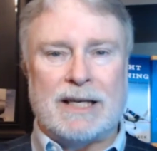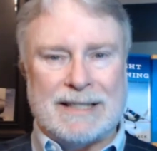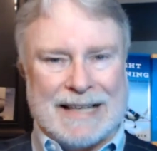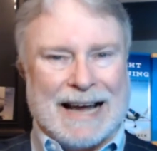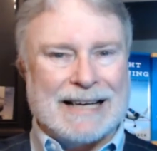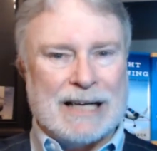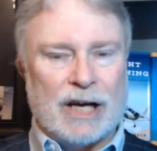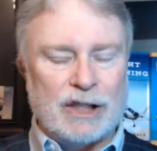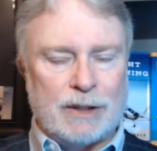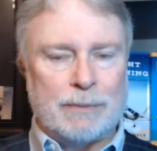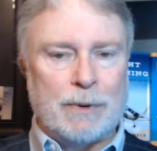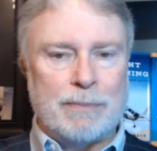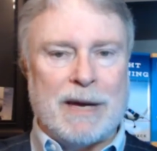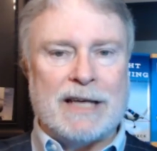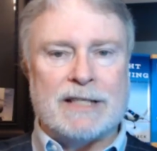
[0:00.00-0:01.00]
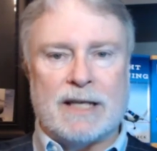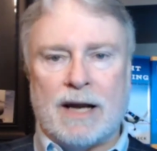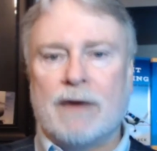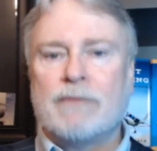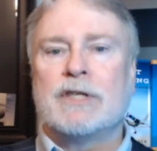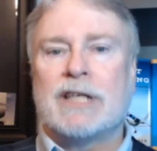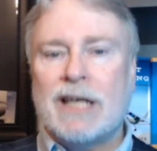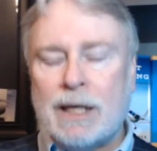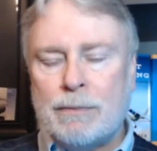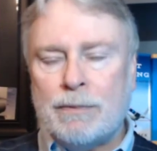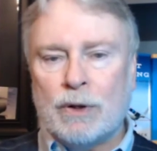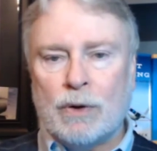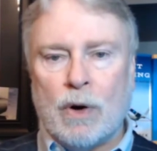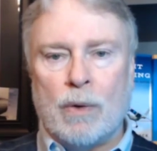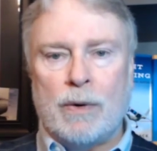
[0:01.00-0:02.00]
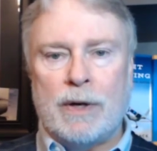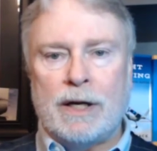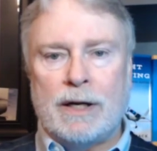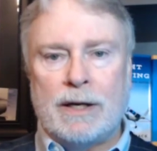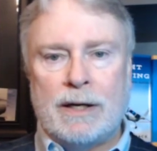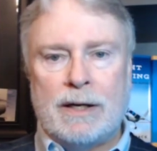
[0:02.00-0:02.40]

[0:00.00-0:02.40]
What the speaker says: Is that customer base enough to keep you going?